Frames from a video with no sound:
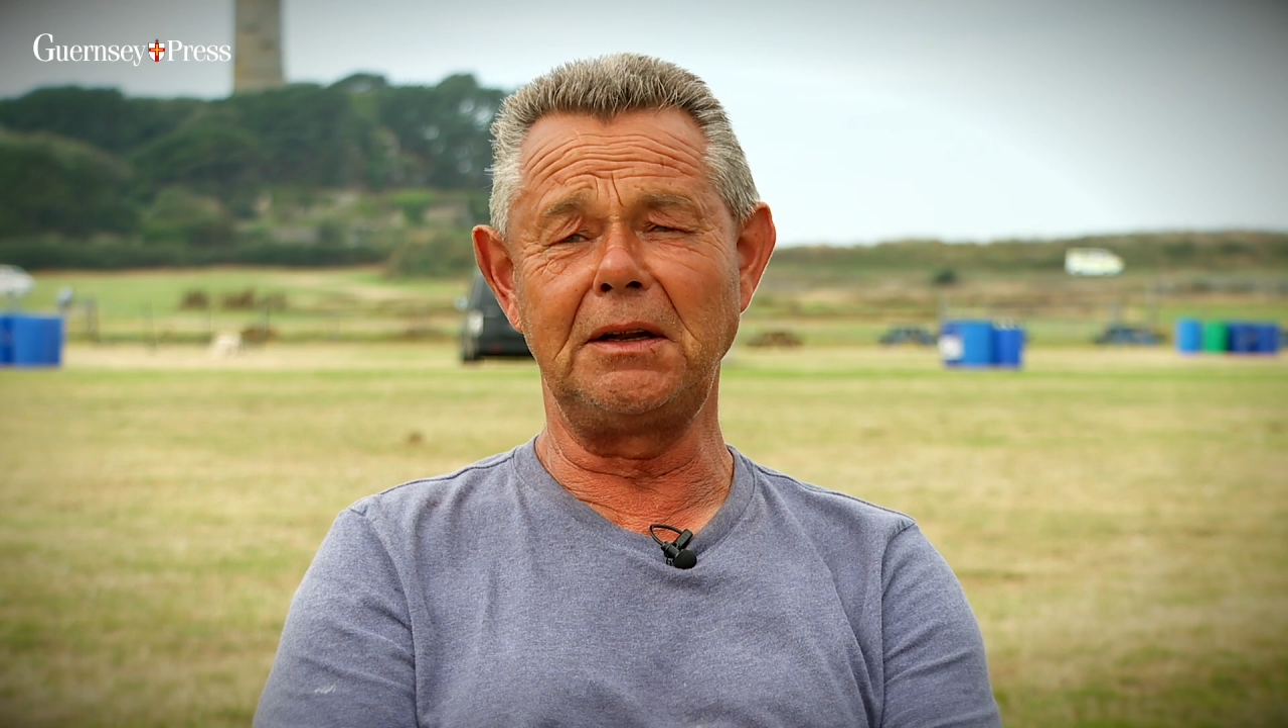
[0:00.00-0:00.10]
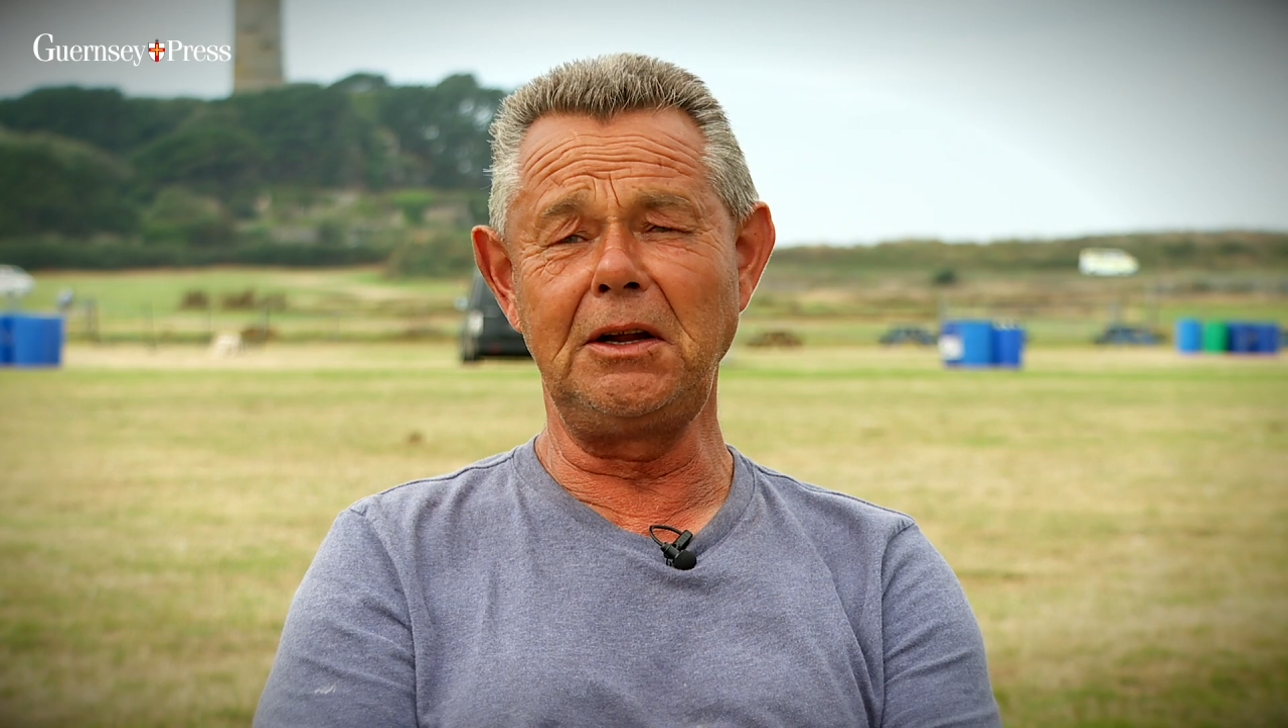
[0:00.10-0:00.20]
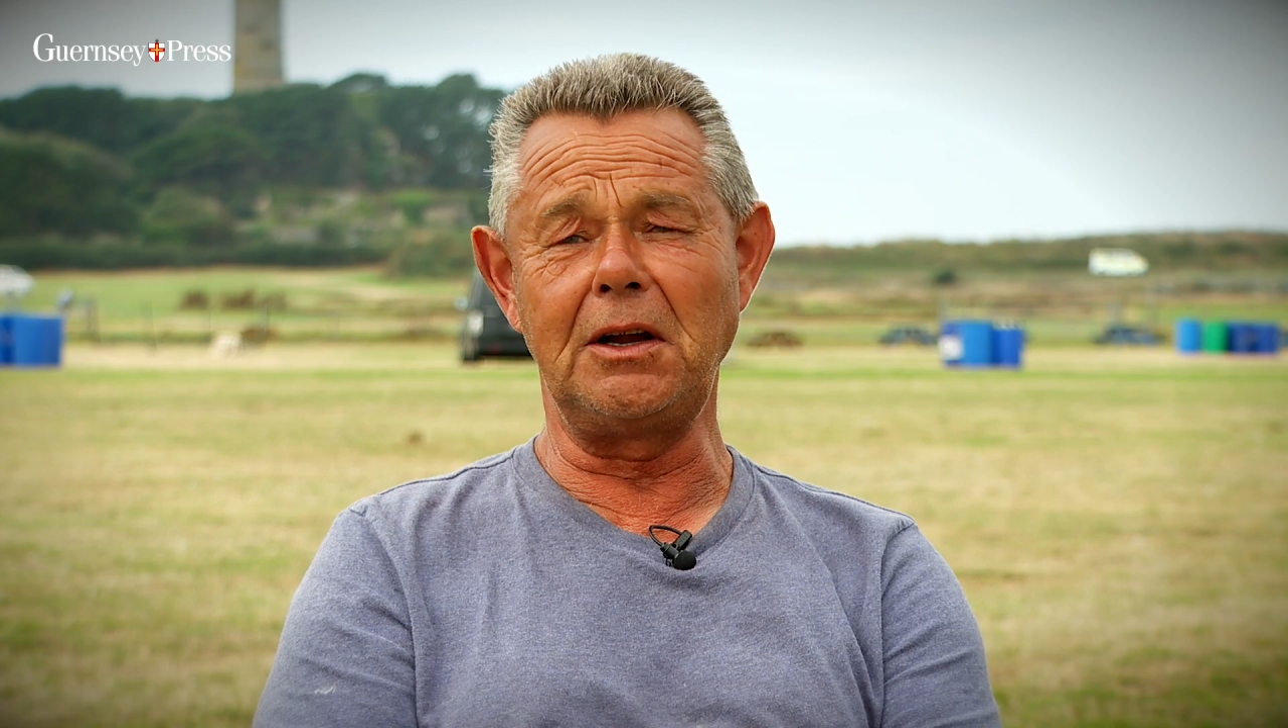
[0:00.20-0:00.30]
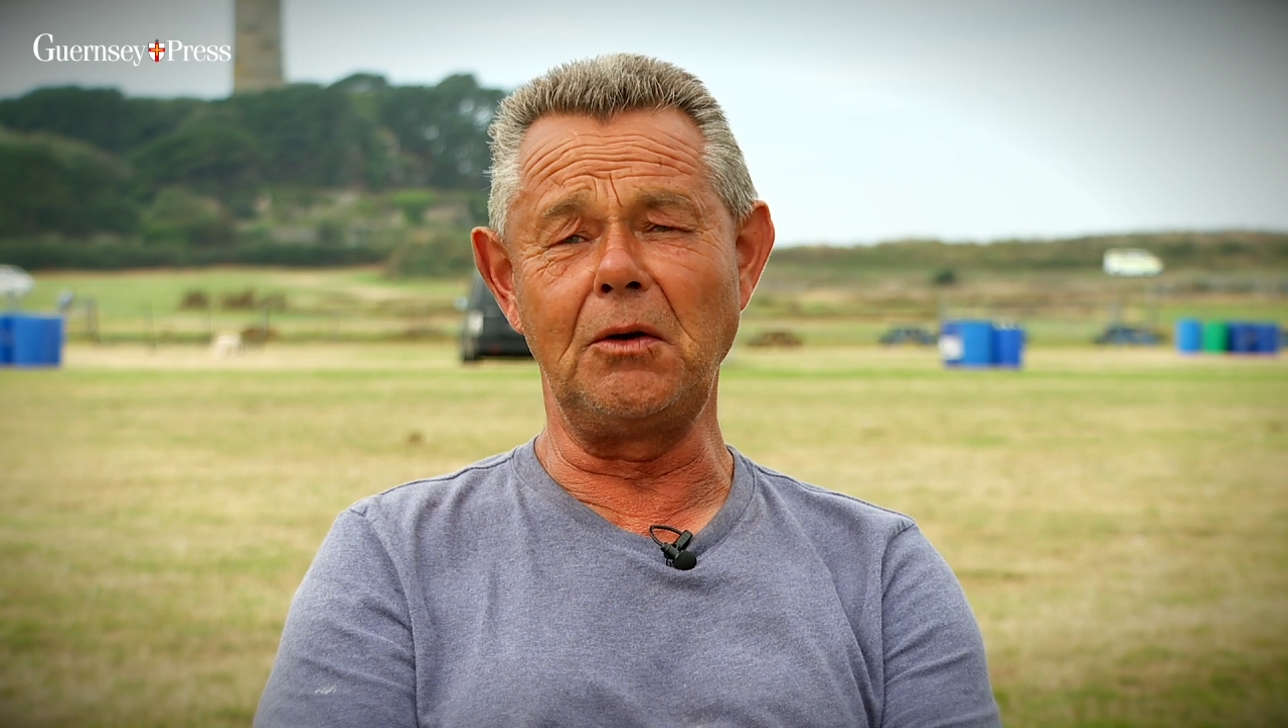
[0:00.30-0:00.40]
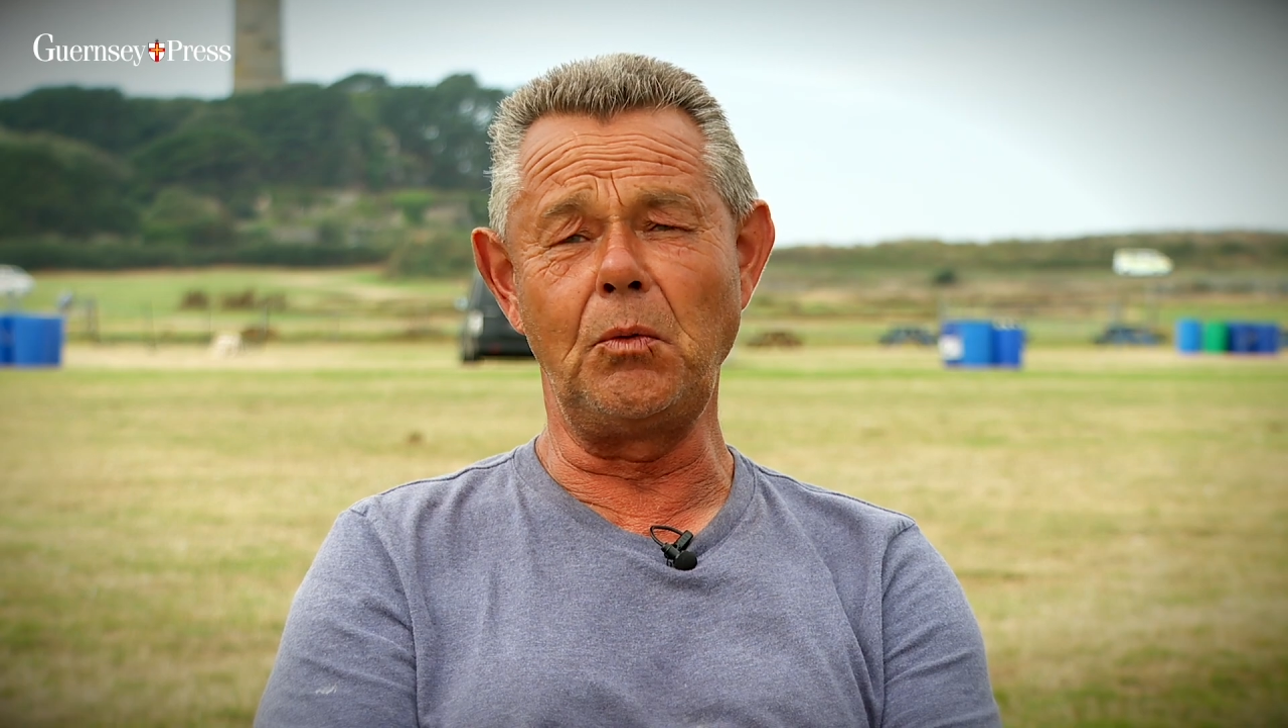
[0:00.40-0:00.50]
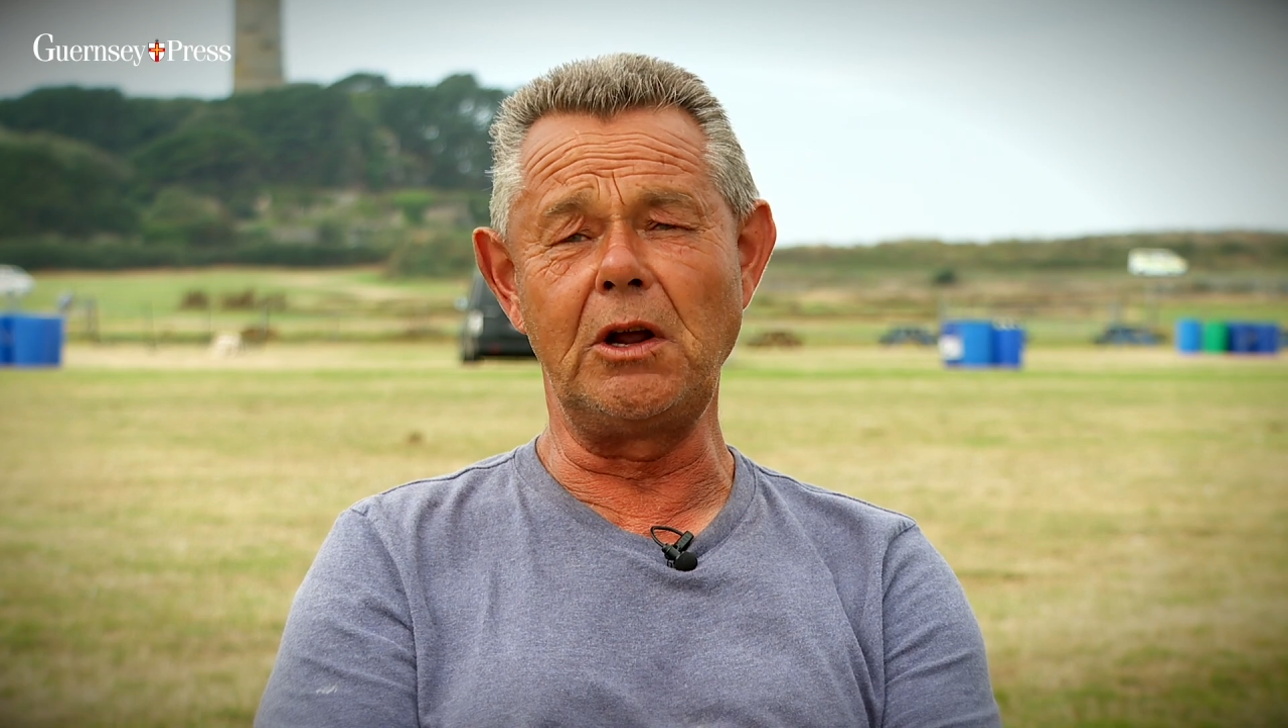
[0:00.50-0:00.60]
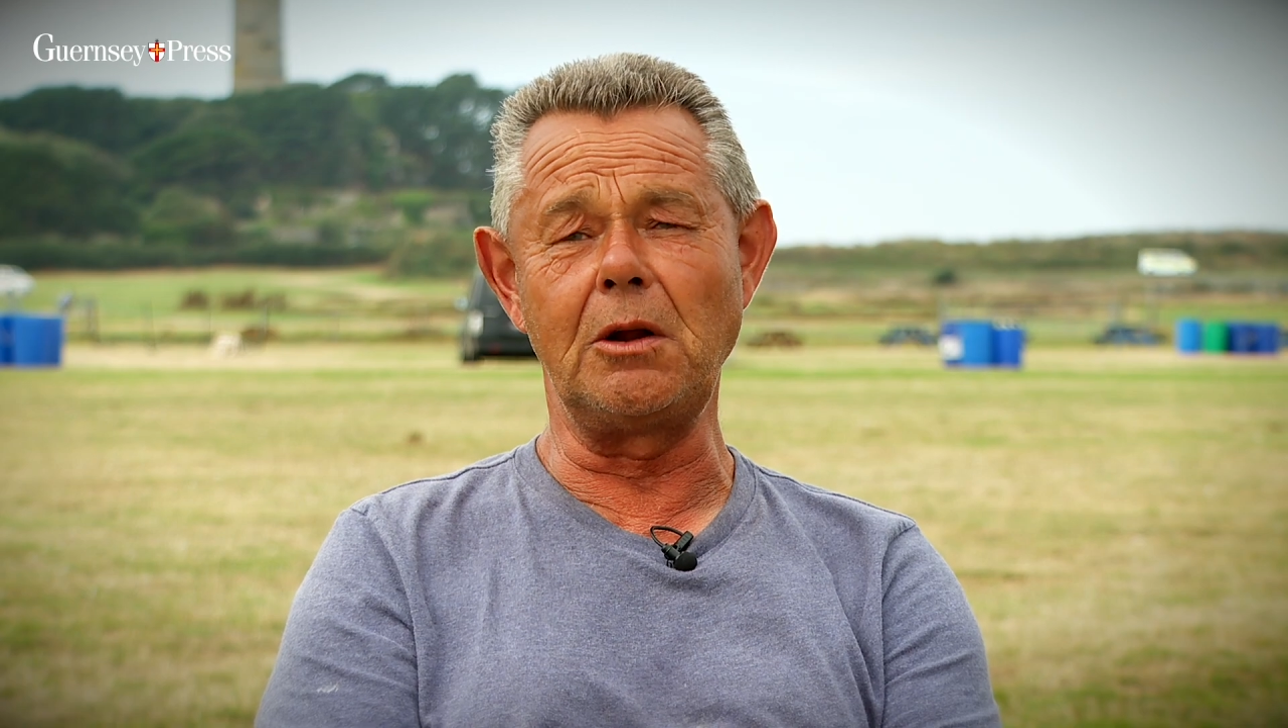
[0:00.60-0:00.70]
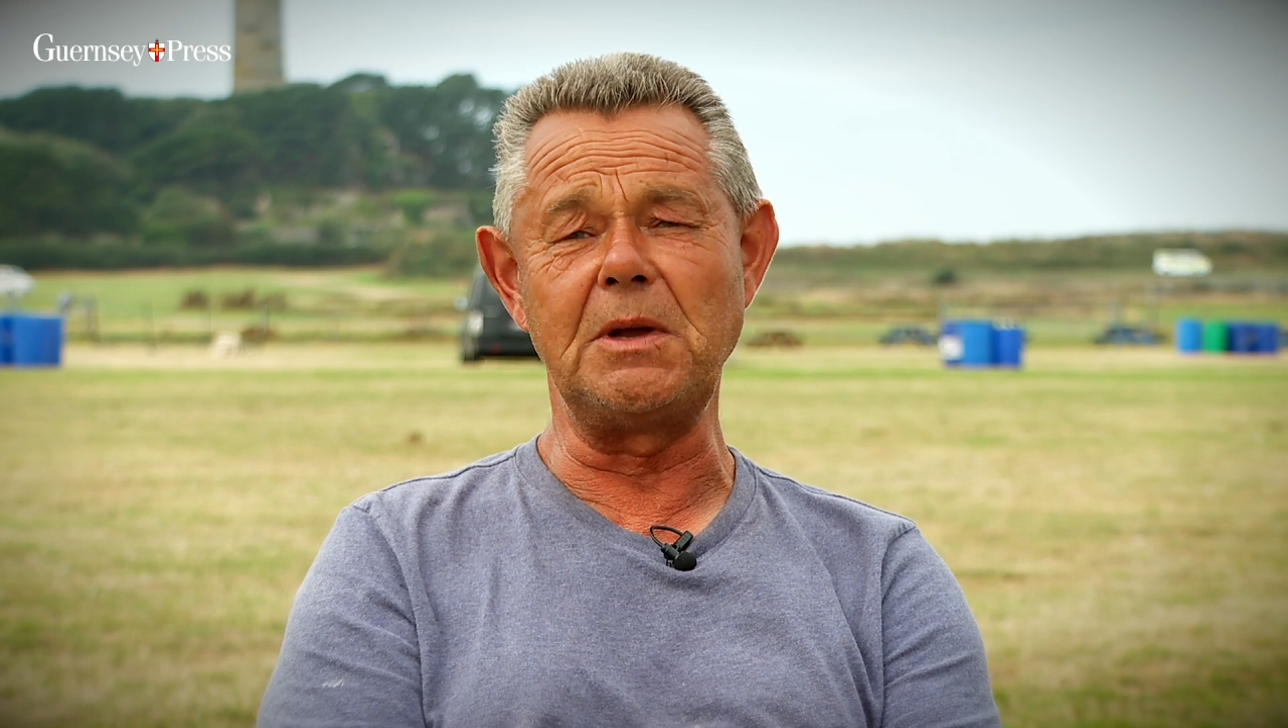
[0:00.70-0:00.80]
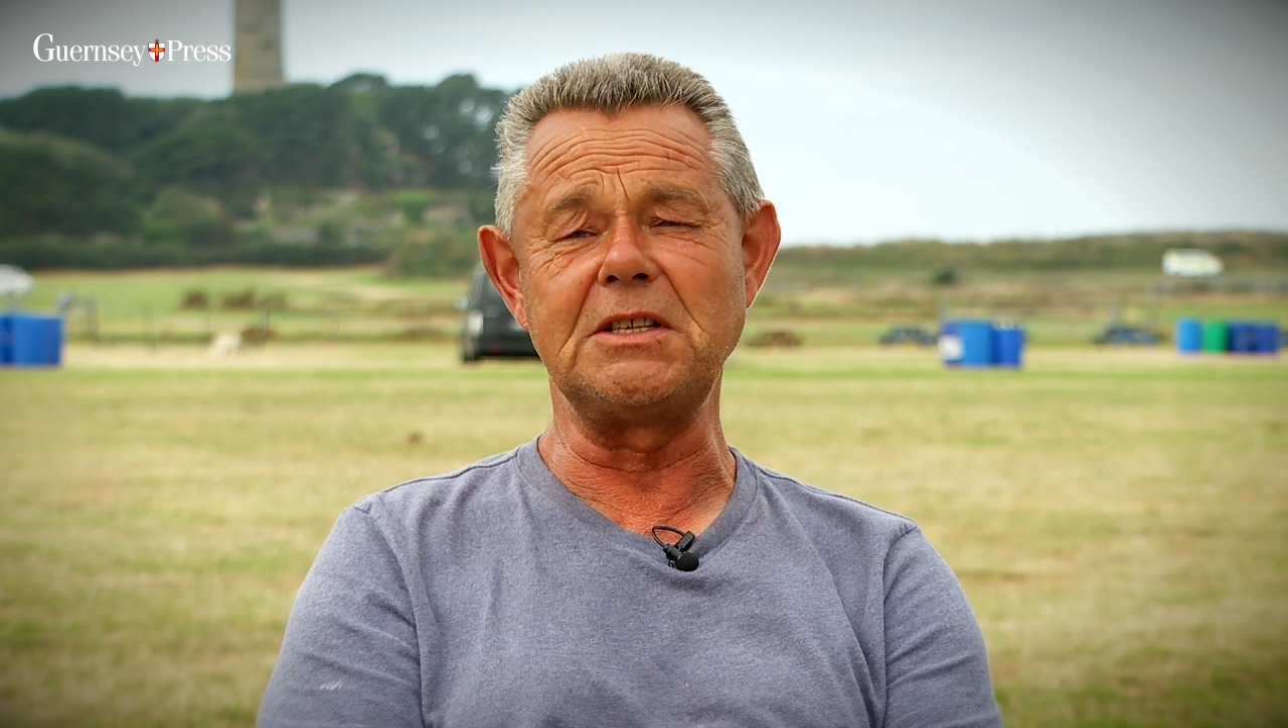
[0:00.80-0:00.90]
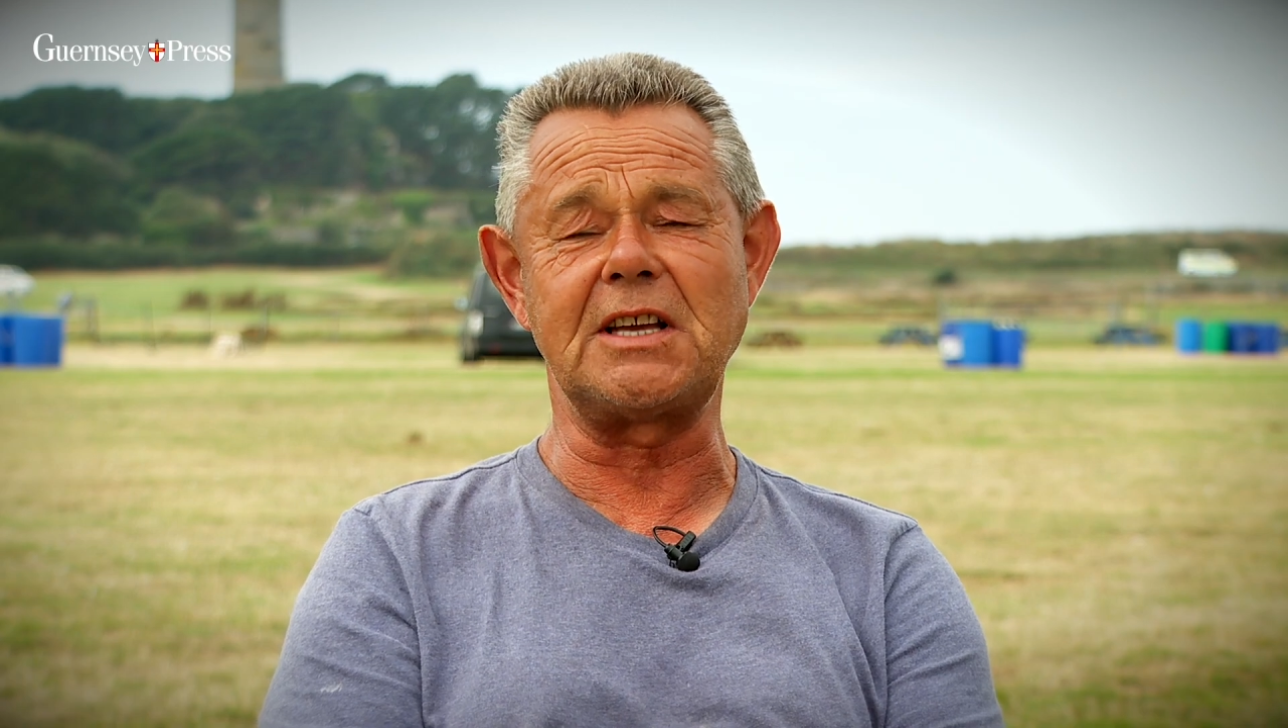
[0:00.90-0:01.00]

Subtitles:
you know, we would have been